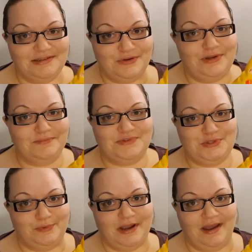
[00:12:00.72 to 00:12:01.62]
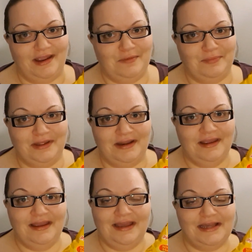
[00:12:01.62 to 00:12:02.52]
the sodium is super high, but
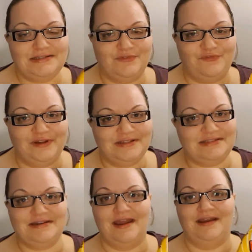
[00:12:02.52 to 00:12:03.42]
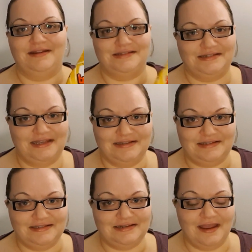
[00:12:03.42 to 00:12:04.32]
it's a fun snack. It's a
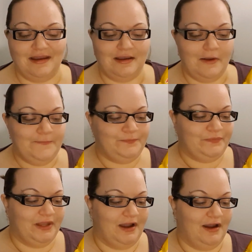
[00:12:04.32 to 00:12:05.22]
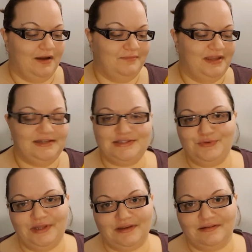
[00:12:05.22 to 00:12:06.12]
tasty snack. And it's
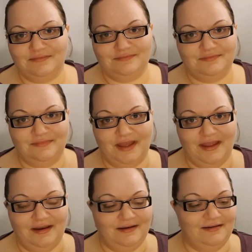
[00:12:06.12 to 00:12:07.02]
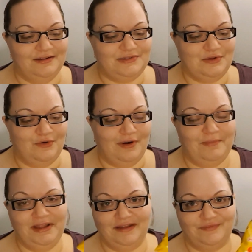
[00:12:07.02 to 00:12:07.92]
unique. And so I'm
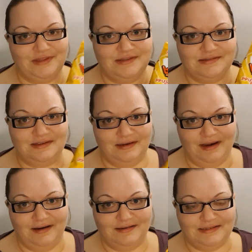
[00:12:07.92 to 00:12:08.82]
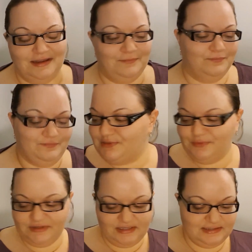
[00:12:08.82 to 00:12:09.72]
going to give these a 9 out of 10. Two
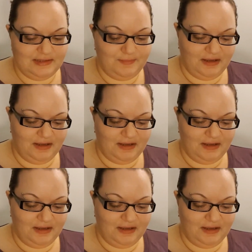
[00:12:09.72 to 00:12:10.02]
more things in the